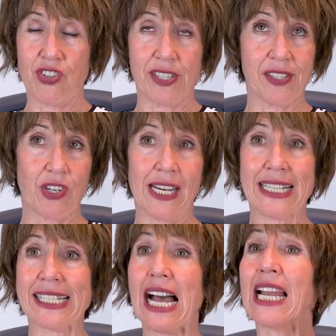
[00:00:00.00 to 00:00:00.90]
just their
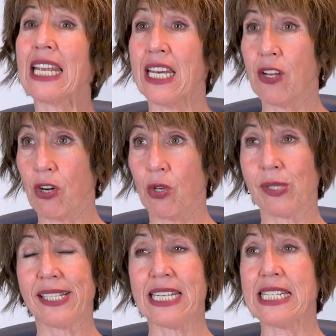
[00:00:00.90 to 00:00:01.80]
anxiety or
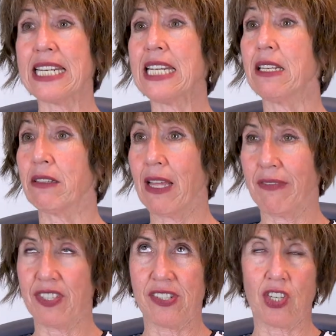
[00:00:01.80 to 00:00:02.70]
OCD, and they'll
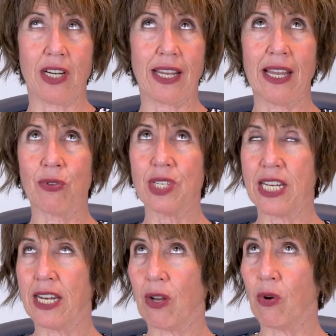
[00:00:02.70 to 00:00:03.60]
have to start
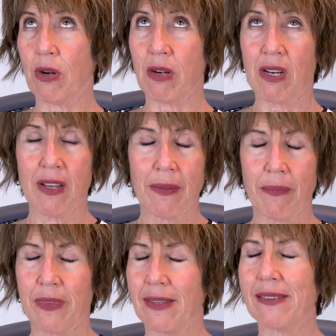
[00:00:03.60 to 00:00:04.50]
counting, or
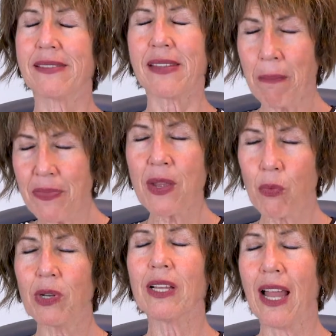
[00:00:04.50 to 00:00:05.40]
something
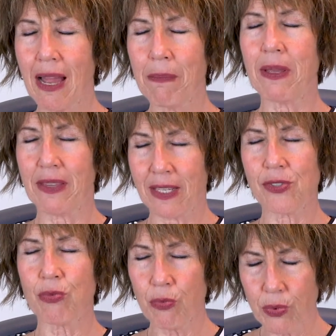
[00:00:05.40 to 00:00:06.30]
will happen
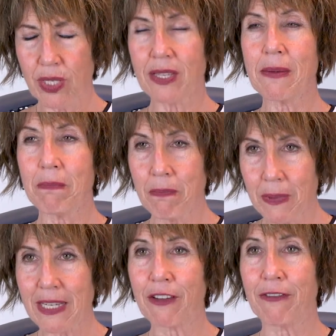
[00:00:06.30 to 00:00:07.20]
that's really
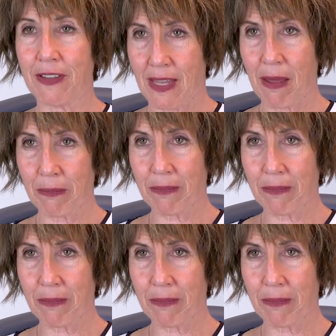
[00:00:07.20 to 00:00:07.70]
big for them.